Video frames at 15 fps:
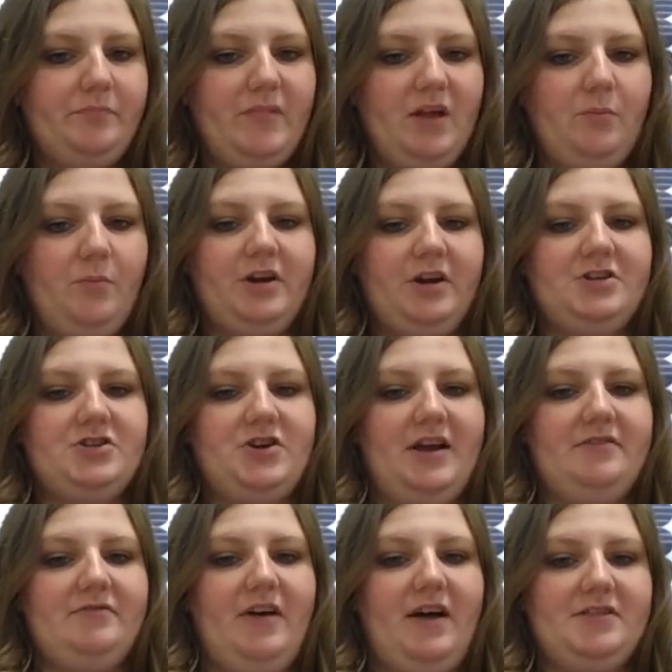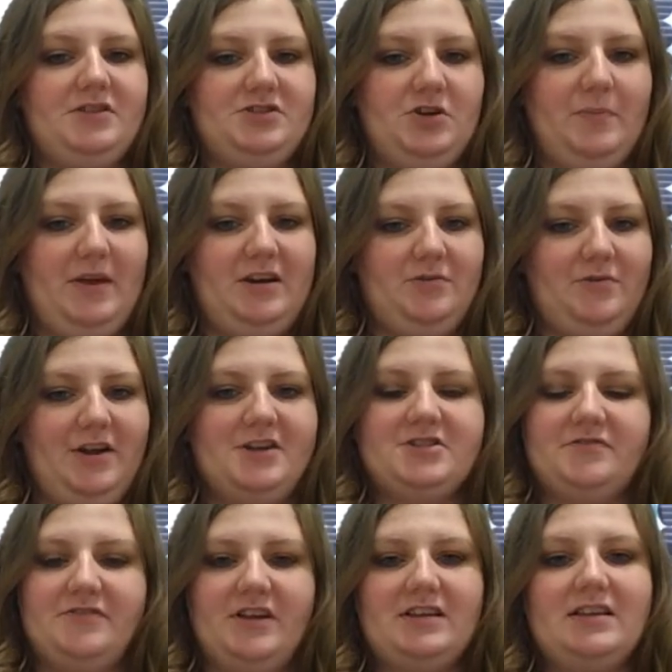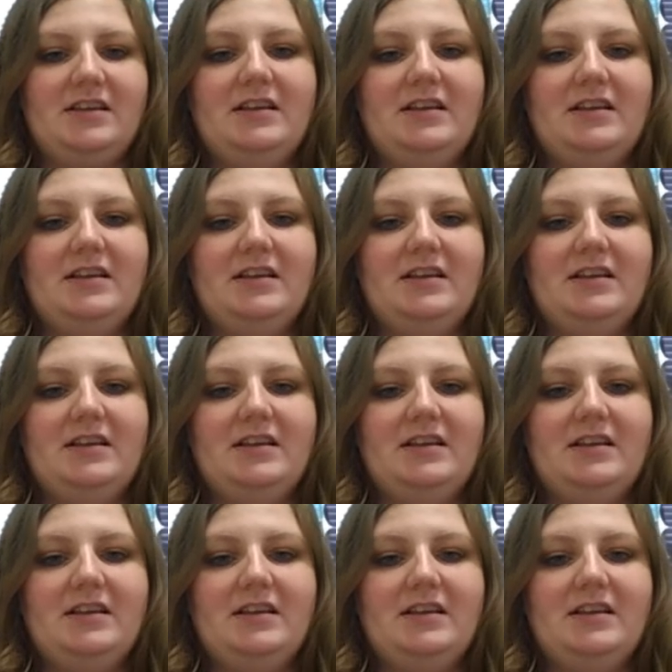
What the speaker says: and we're going to try and find the domain and range of it.